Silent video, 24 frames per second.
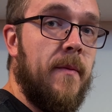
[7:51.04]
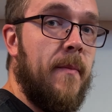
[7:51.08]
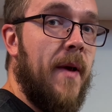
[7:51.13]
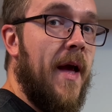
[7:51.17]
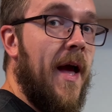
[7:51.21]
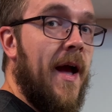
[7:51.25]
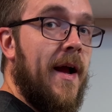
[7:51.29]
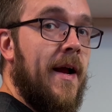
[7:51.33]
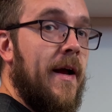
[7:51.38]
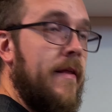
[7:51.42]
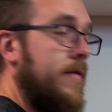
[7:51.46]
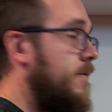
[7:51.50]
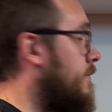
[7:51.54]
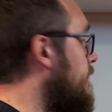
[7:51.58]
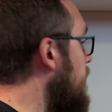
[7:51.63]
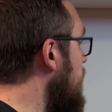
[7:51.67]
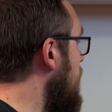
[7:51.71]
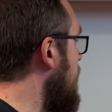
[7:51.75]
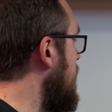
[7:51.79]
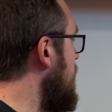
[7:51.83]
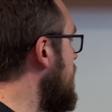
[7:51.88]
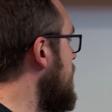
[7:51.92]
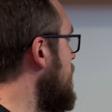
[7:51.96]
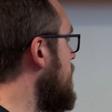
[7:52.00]
bag on the
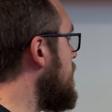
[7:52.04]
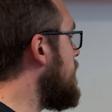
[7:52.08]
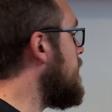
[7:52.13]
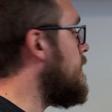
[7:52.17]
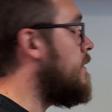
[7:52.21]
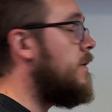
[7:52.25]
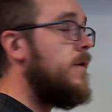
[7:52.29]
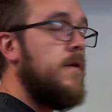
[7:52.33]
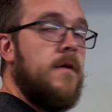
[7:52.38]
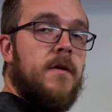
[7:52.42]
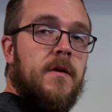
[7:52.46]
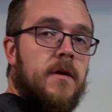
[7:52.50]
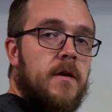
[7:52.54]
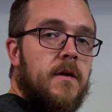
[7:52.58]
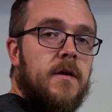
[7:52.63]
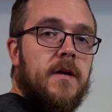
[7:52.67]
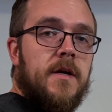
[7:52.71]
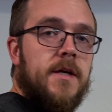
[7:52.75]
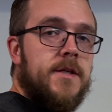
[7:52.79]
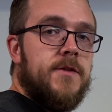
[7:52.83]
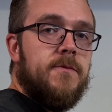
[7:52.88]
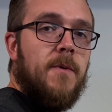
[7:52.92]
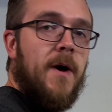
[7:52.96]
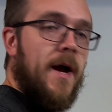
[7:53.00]
floor,
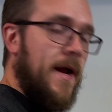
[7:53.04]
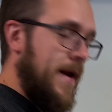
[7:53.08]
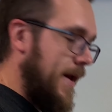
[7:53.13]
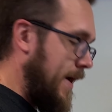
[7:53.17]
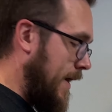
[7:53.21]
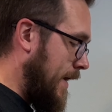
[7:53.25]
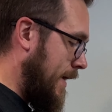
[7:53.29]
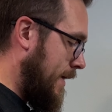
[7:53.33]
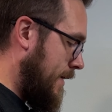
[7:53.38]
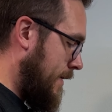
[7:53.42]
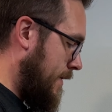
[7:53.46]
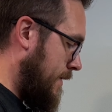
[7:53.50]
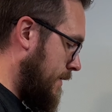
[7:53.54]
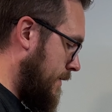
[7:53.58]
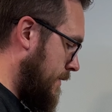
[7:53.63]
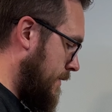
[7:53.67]
because why not?